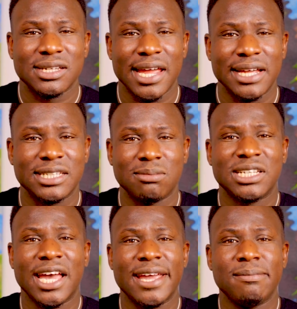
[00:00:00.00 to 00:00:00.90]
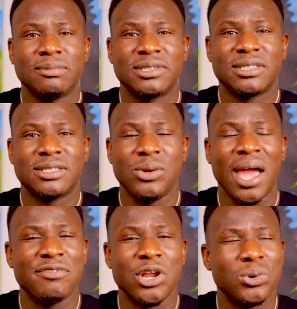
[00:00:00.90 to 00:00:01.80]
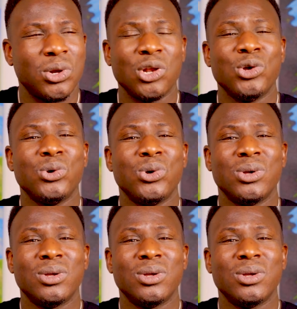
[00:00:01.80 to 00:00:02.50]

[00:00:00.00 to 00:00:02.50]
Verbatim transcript: Like sometimes you have no clue